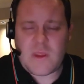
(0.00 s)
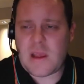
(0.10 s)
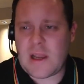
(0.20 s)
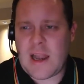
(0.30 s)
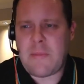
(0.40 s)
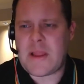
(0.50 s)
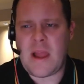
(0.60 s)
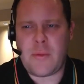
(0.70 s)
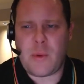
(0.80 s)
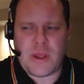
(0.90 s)
Let me
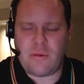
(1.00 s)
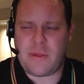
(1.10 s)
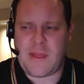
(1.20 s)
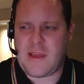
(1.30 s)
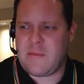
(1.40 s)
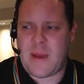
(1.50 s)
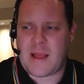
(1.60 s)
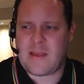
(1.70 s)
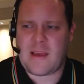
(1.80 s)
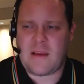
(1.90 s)
know what you're thinking,
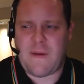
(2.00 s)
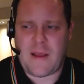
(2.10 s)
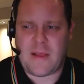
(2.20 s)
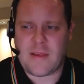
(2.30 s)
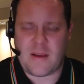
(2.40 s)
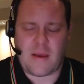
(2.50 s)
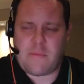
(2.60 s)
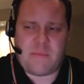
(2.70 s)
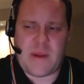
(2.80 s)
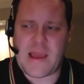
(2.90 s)
Man City fans. I
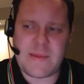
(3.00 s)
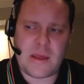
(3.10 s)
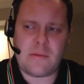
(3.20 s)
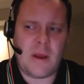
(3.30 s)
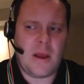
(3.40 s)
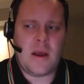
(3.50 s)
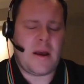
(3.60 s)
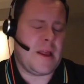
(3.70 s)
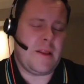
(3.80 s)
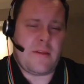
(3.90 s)
don't blame you.
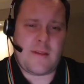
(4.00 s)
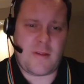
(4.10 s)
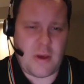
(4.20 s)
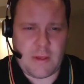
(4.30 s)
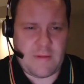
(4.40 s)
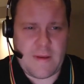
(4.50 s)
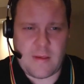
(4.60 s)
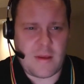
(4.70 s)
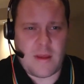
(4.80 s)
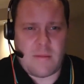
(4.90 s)
And Chelsea
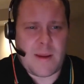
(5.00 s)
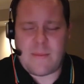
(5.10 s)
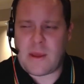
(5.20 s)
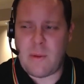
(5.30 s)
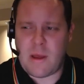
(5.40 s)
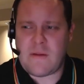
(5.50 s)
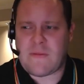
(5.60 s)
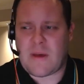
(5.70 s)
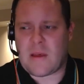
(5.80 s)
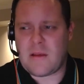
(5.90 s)
fans, I don't blame you
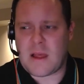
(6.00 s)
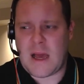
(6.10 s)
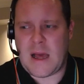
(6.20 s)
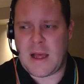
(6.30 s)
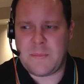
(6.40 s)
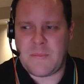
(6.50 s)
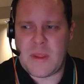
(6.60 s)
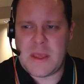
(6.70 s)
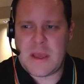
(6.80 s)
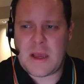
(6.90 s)
either. And
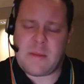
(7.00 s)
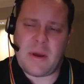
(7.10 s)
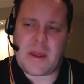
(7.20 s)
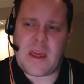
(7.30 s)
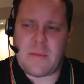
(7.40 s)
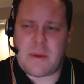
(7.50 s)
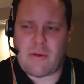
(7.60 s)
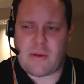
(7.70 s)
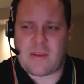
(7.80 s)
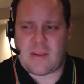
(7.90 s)
it might come
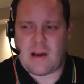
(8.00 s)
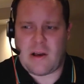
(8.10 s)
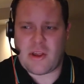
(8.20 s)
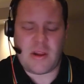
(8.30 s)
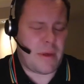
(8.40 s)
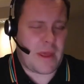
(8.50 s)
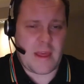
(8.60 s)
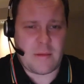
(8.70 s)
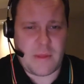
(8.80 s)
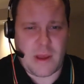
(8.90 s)
across as harsh, and I might
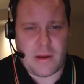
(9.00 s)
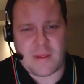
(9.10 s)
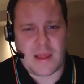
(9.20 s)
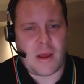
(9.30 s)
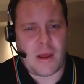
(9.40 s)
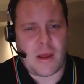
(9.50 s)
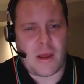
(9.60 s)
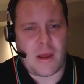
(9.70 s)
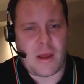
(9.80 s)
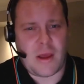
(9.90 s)
get some nasty
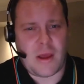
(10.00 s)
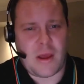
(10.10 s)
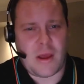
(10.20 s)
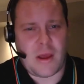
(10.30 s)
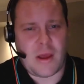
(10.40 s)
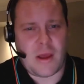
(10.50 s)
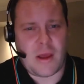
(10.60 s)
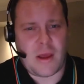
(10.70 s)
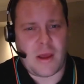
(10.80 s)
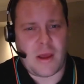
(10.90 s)
comments because I
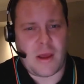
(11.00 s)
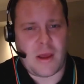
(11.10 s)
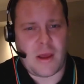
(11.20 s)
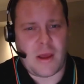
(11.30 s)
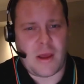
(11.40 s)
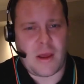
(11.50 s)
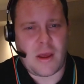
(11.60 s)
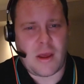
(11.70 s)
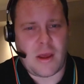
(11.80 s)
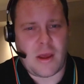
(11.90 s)
haven't said that till the
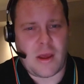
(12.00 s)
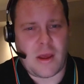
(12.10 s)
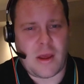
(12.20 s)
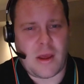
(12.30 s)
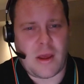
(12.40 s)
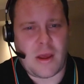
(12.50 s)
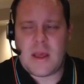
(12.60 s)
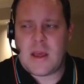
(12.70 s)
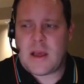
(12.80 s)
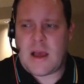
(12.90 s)
very end. But
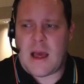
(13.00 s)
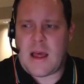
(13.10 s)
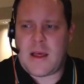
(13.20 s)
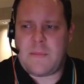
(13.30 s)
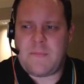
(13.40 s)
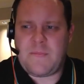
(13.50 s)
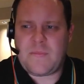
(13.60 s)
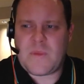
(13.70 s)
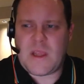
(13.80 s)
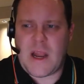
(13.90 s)

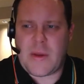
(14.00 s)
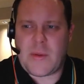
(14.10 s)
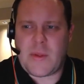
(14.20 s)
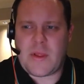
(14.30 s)
the